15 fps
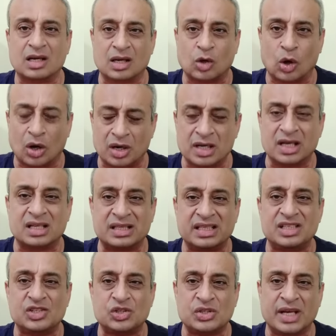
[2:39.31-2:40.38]
corner
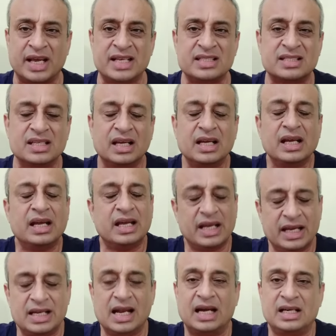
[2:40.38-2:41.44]
these shares
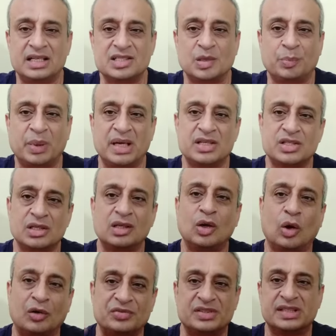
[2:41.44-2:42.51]
in anticipation
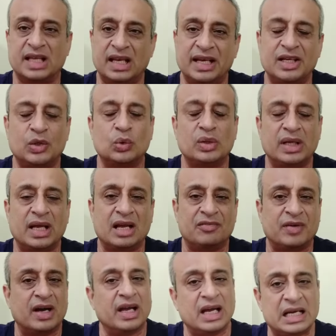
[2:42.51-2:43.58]
of selling to the
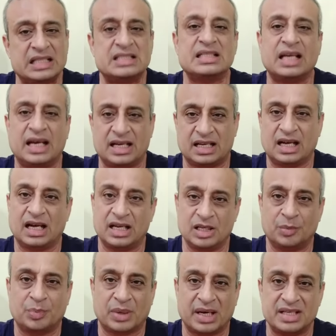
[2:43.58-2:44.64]
FIIs at higher
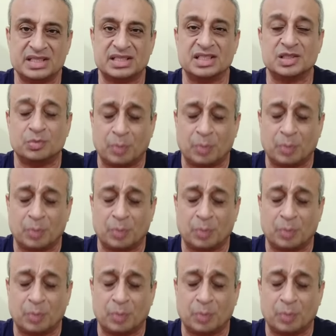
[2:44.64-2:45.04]
prices.